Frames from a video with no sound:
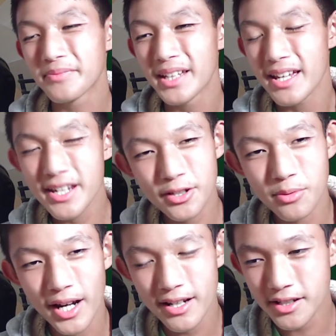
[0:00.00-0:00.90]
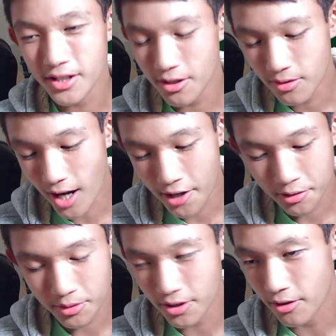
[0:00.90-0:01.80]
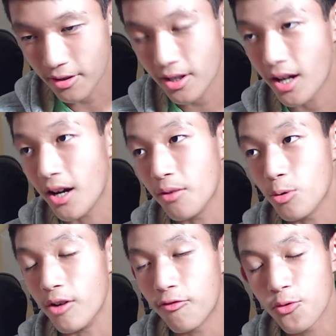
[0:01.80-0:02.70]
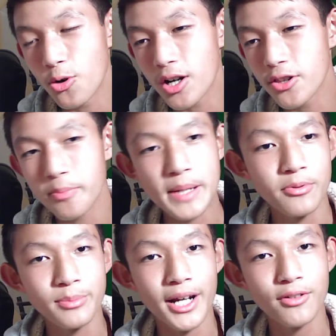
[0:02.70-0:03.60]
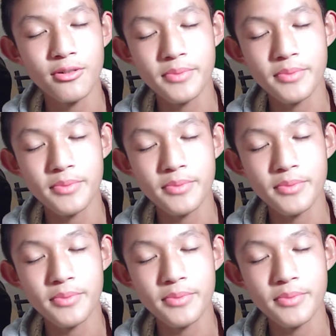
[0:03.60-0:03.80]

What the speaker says: either way, there were four other people in my group,